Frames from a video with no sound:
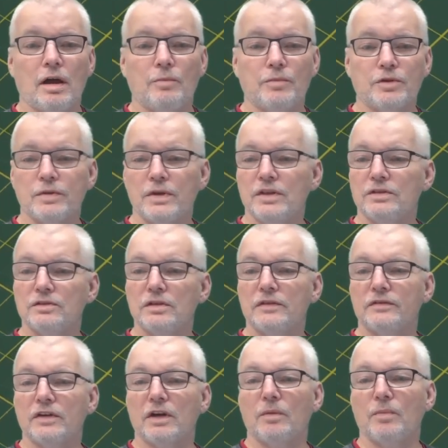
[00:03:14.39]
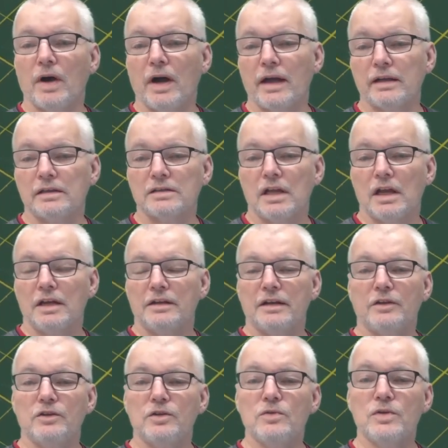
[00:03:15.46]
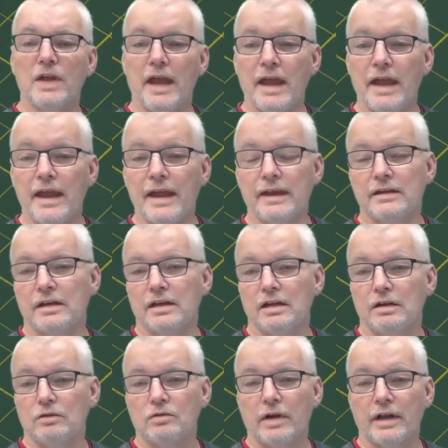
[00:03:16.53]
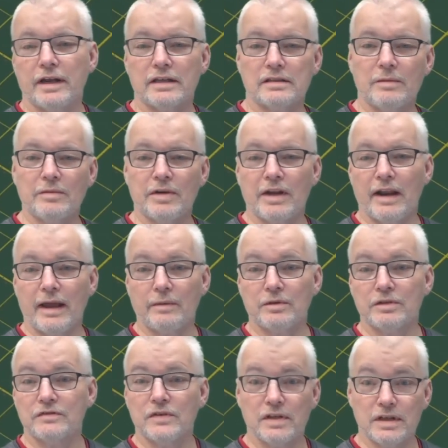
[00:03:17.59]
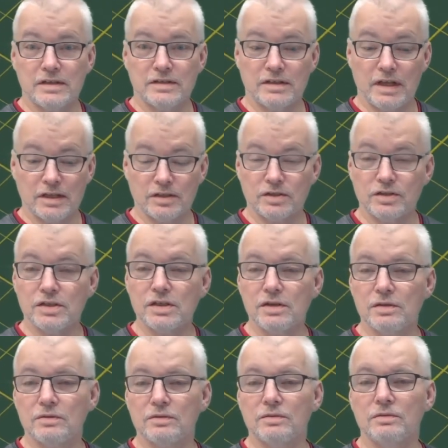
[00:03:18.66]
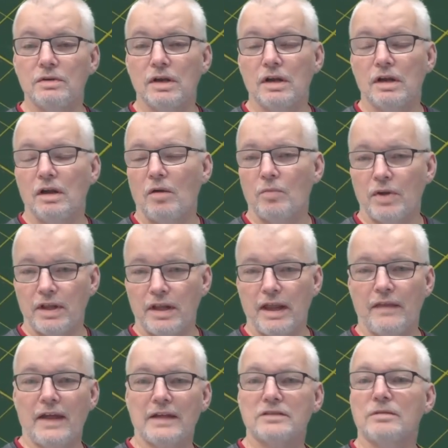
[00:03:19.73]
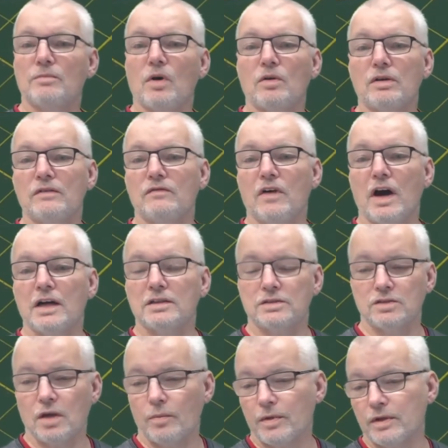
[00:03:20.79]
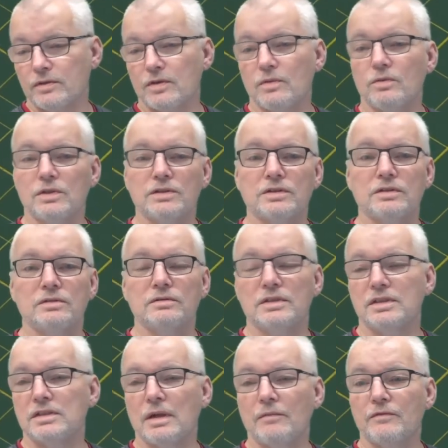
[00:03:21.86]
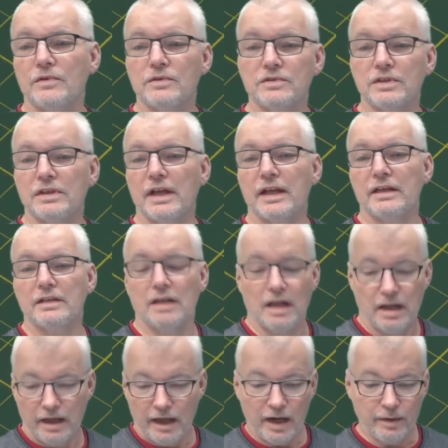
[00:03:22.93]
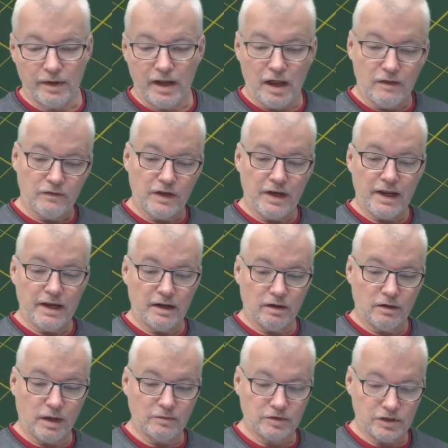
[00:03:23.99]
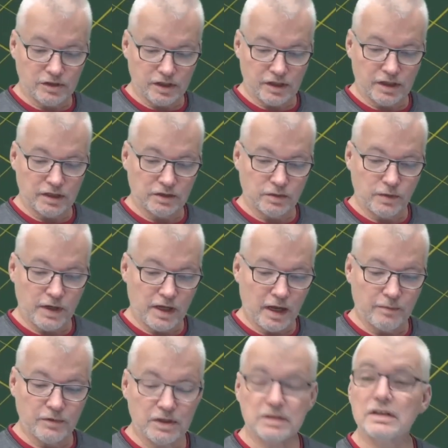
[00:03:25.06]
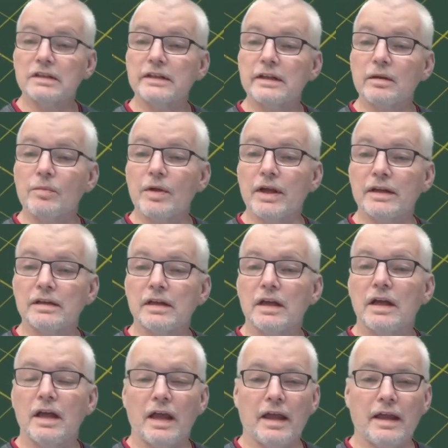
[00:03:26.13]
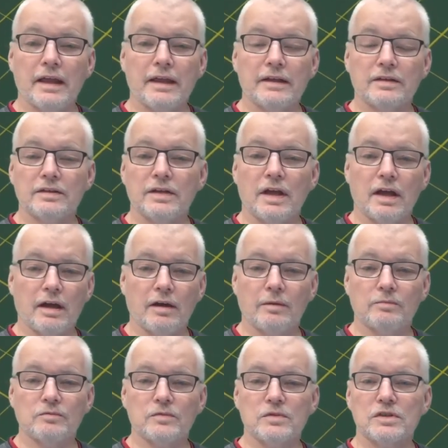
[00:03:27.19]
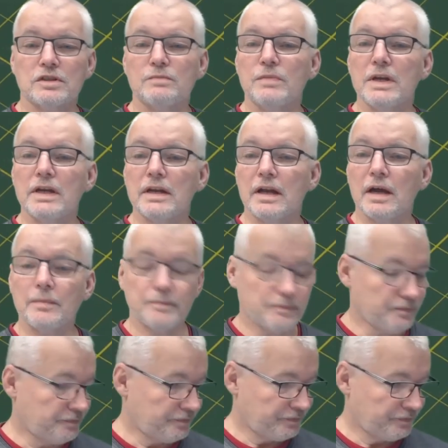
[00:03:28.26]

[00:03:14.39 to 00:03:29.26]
between the two different compilers. Now you can write assembly language for these things too, but again, that's a more advanced topic that we'll do in some future date. Anyway, for now, I'm just going to tweak up this a little bit and speed it up.